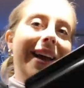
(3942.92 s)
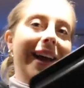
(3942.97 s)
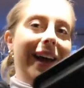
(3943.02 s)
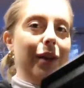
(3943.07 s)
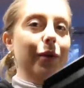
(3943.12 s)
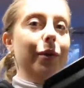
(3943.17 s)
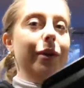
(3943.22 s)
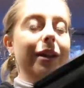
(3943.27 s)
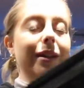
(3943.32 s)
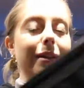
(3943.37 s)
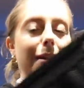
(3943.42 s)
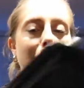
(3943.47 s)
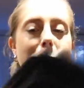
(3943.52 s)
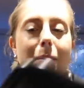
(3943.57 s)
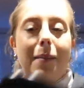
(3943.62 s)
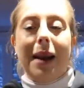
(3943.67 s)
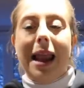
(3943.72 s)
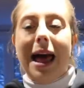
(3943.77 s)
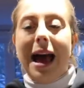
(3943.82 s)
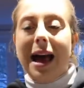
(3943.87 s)
And I wanted them in
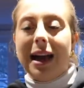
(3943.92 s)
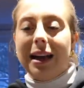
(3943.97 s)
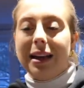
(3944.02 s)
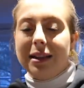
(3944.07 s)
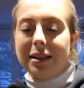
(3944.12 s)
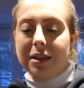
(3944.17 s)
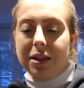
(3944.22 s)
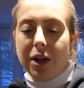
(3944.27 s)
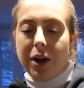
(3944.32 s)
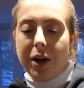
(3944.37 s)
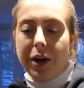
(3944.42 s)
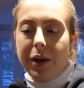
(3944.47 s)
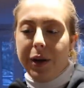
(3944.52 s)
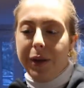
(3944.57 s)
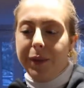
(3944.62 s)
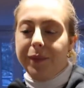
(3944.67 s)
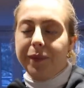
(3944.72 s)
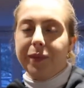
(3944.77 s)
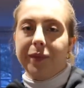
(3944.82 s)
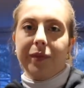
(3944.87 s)
black, so I
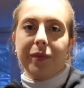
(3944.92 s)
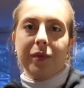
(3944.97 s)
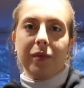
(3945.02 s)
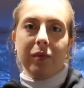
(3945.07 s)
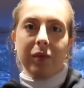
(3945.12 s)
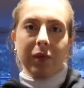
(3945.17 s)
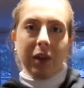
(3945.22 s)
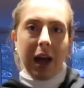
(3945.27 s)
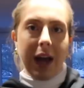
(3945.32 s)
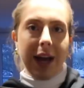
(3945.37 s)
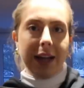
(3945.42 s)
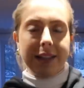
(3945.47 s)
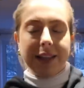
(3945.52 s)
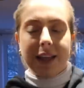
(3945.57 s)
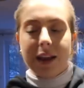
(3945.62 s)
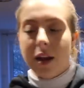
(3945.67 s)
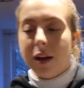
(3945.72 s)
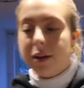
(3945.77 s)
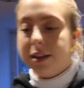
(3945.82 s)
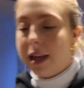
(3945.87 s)
had to
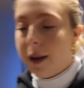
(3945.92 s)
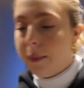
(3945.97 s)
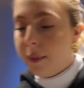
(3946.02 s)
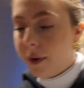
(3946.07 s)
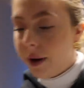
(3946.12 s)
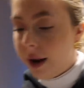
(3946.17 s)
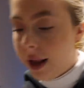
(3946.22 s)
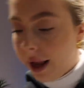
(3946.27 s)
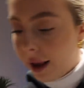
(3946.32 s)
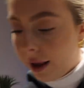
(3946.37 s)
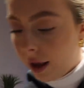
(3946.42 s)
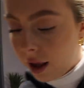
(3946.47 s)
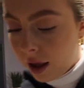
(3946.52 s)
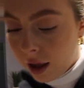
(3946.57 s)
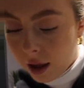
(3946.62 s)
get them separately.